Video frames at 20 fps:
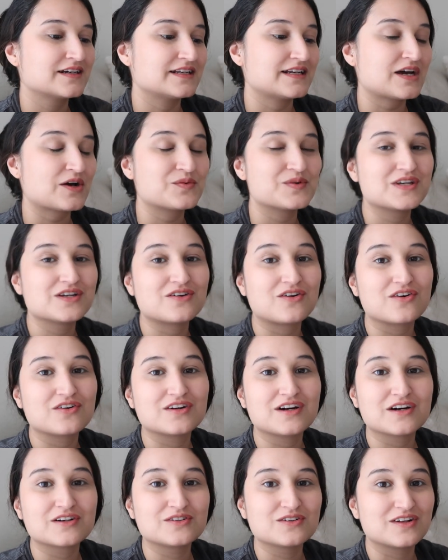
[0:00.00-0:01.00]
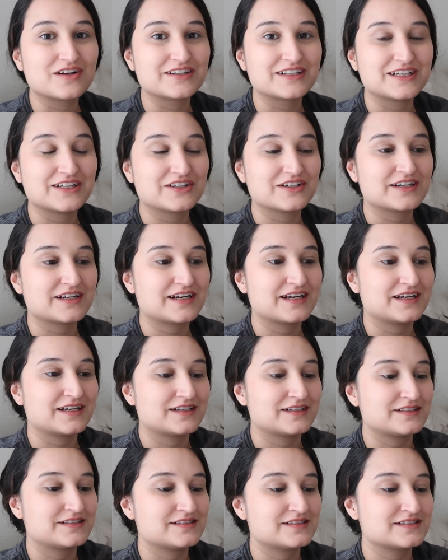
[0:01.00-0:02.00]
now we can all cuddle on here
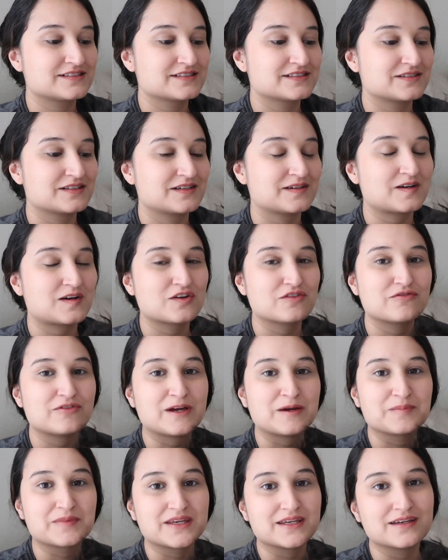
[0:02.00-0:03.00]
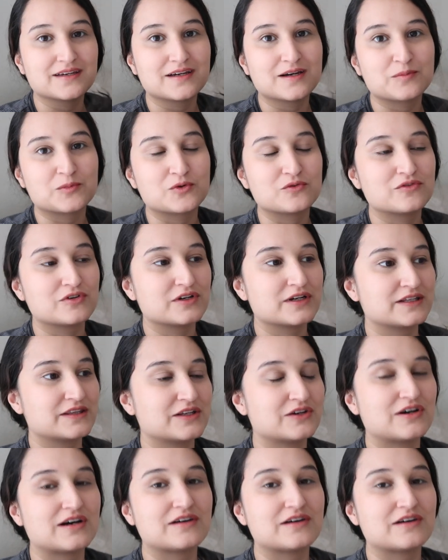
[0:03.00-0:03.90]
and our family can come over and they'll